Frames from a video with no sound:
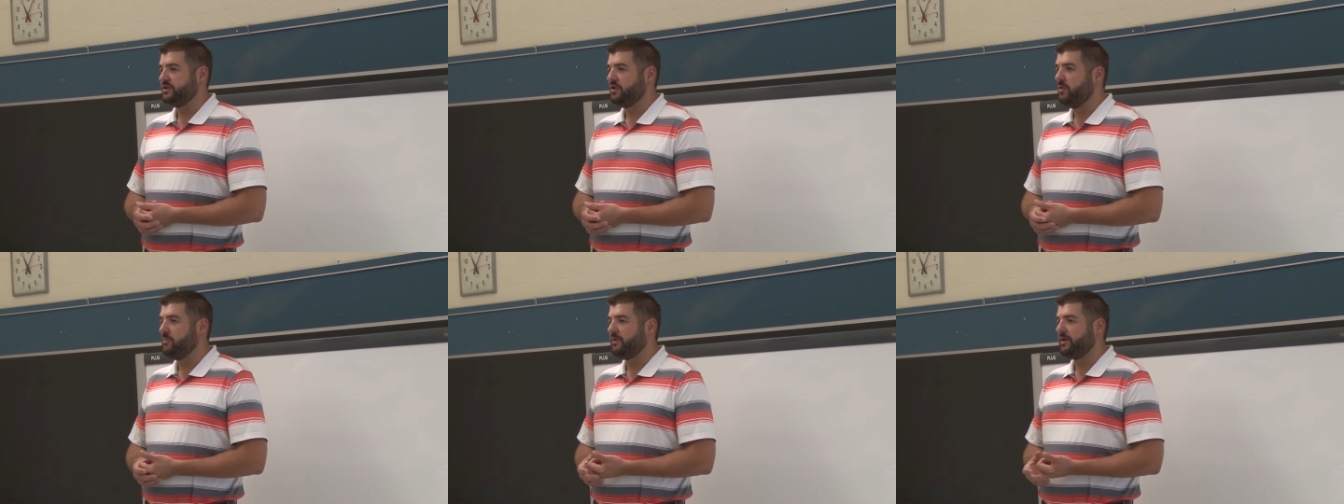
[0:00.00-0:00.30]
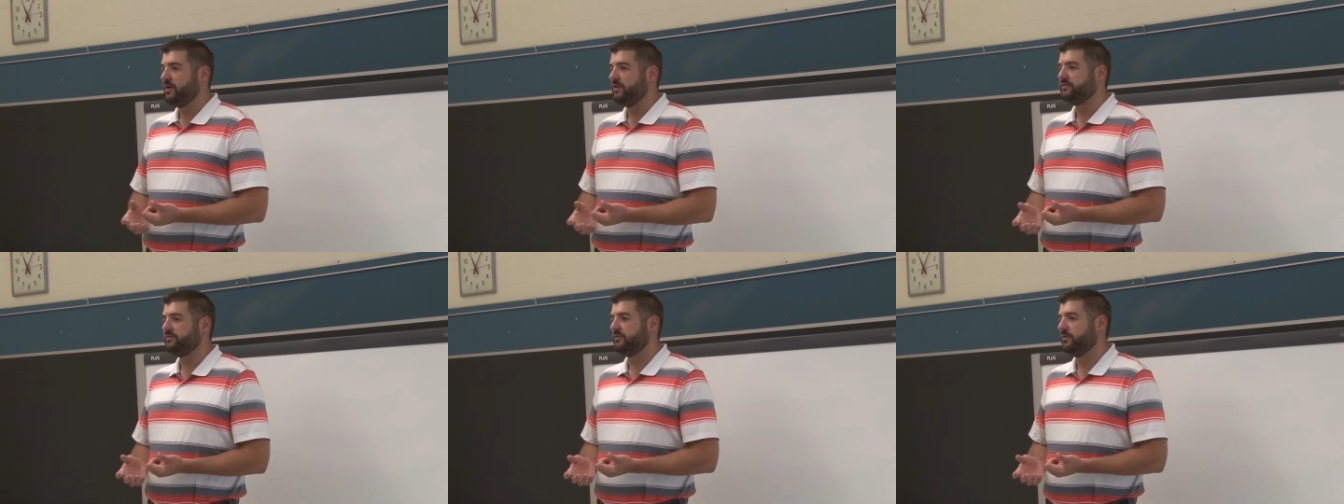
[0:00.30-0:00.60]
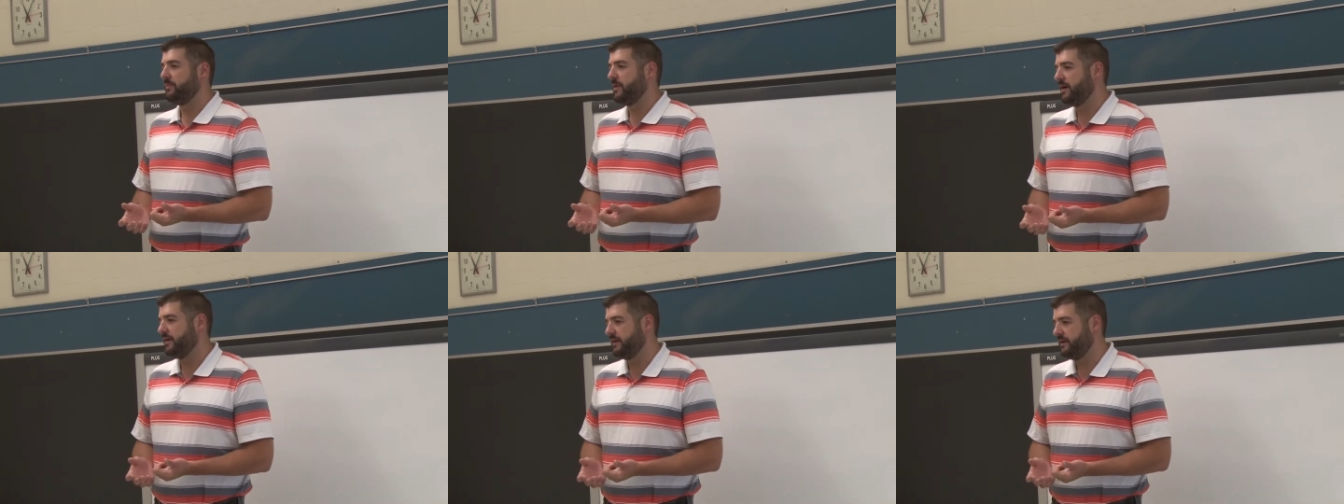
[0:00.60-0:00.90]
Normally goes for
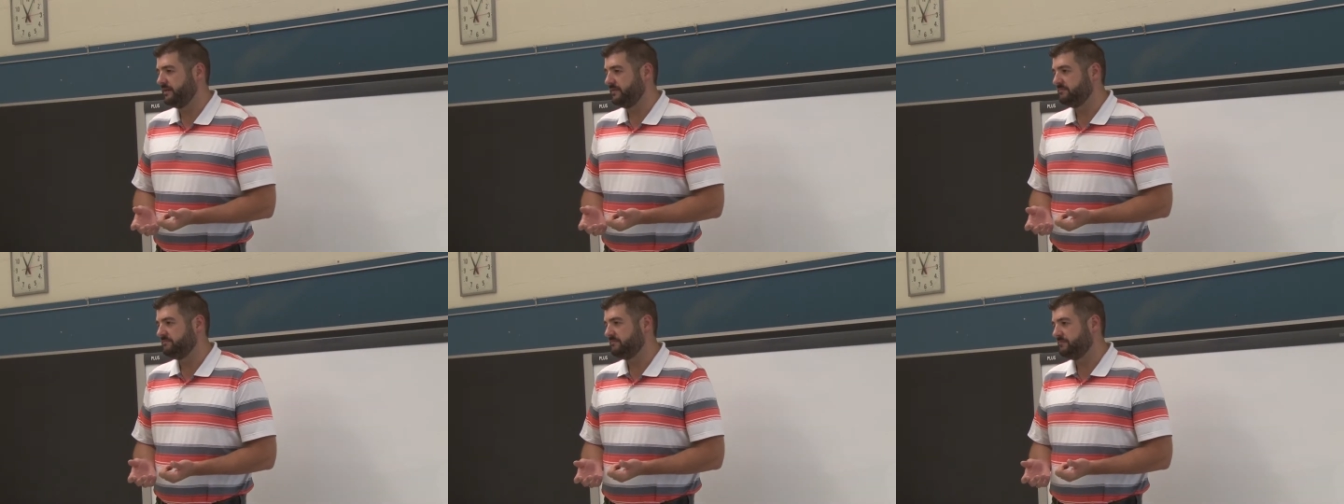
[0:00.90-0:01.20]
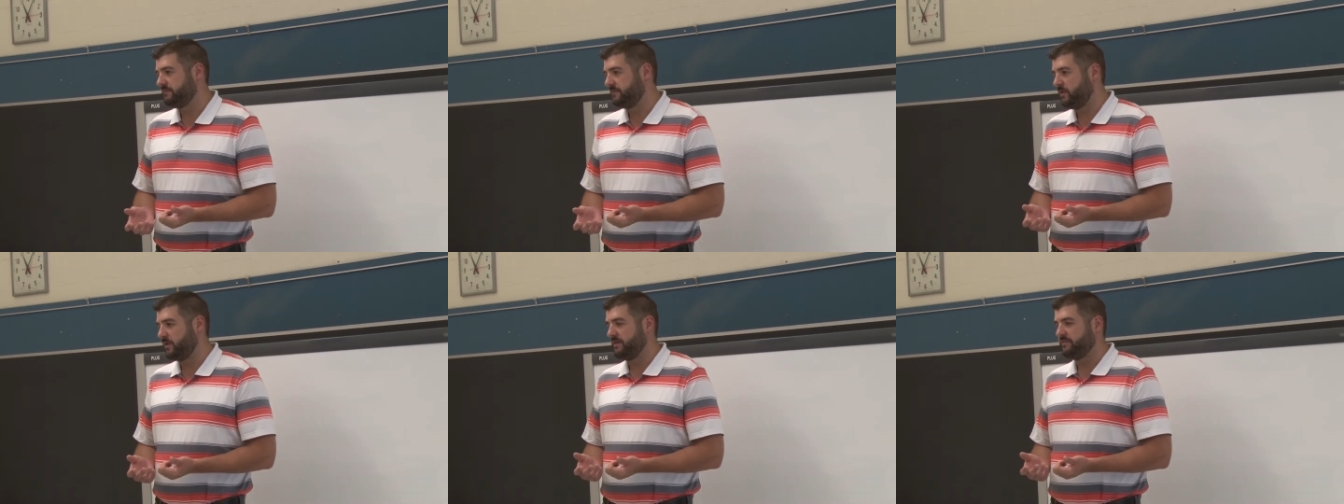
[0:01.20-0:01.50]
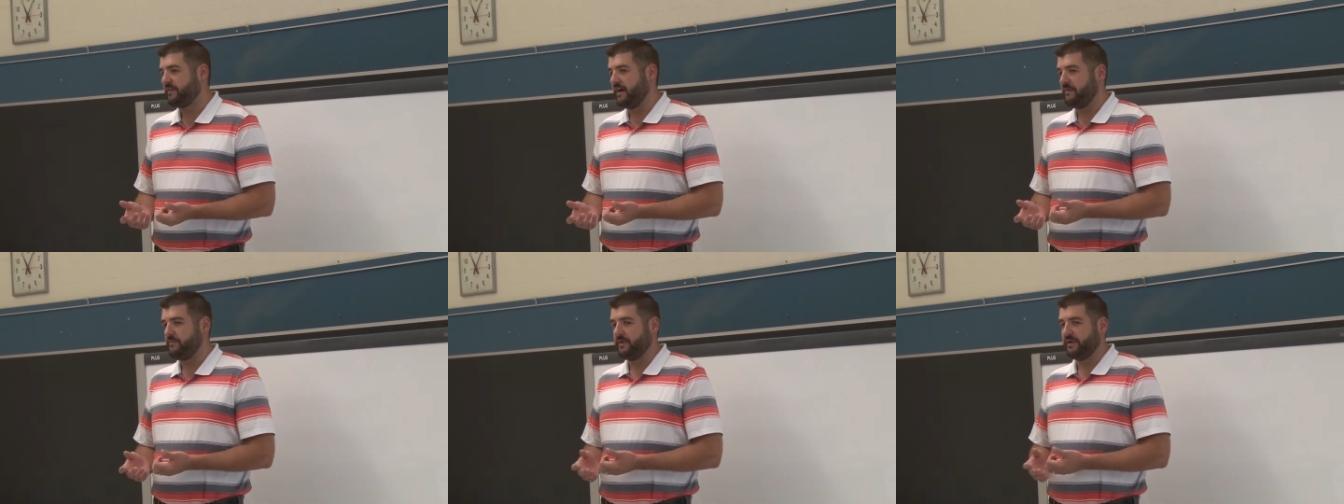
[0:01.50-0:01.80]
about
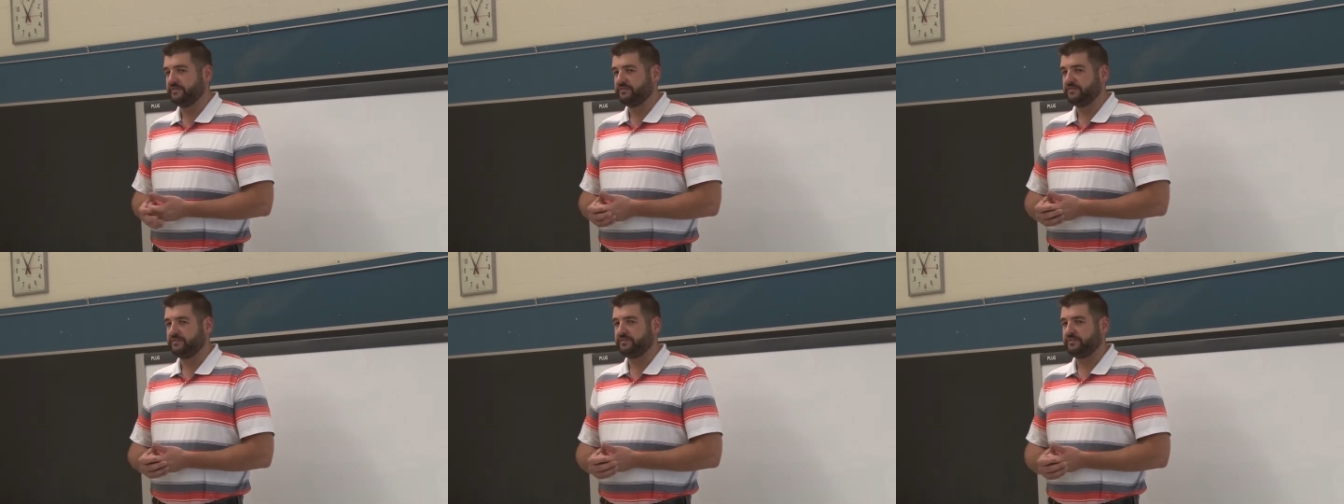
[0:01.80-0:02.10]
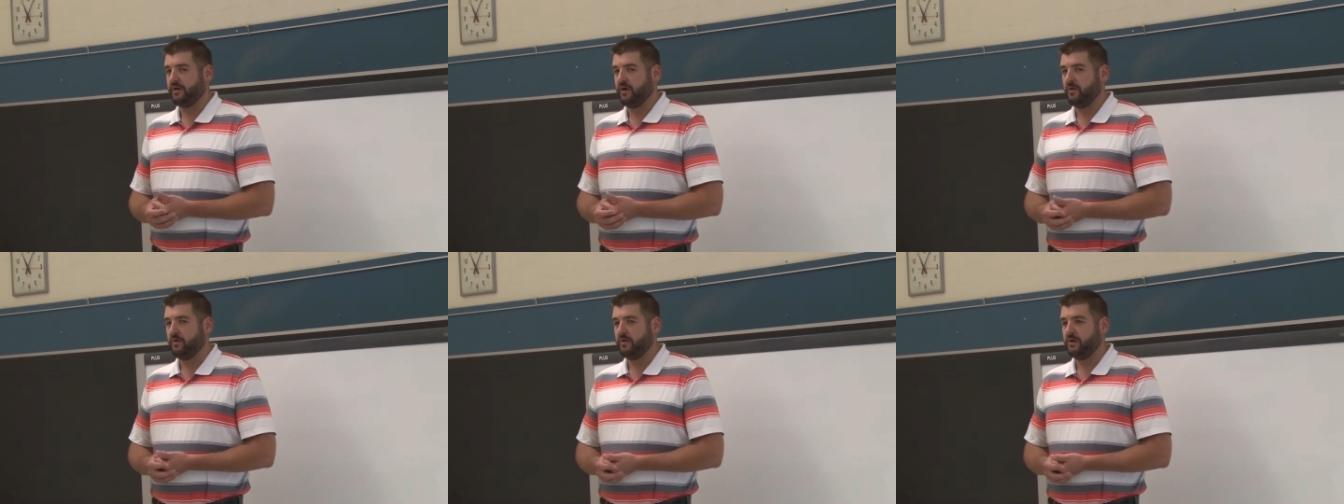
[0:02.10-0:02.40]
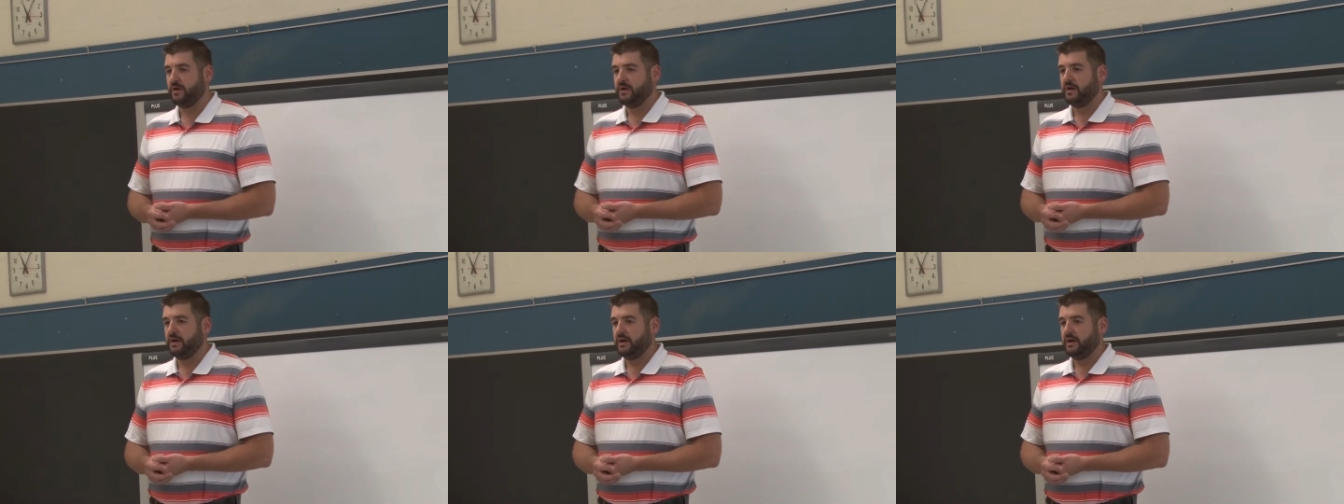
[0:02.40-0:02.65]
45 minutes or so